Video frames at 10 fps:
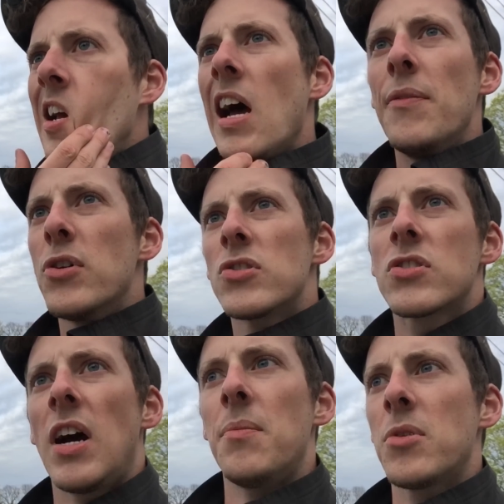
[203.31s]

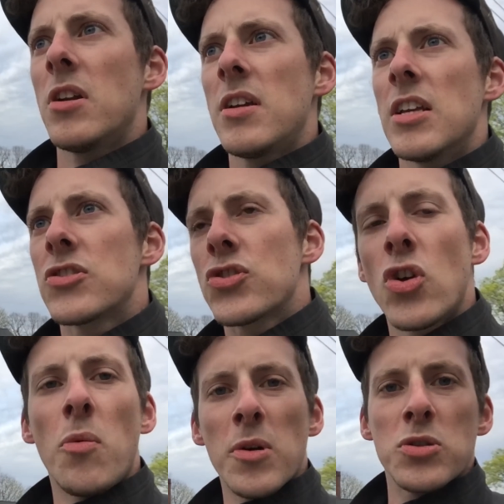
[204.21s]
I'm gonna get
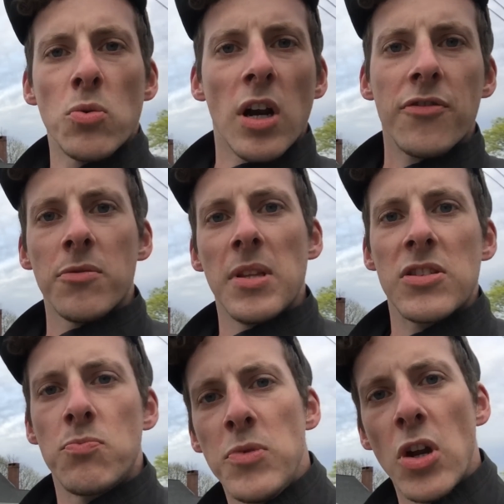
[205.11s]
so much work from
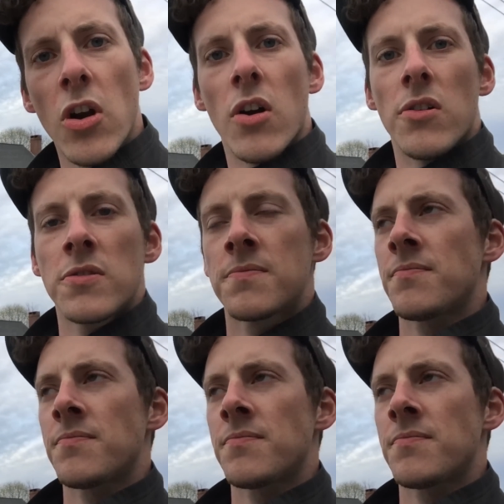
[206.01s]
this mural.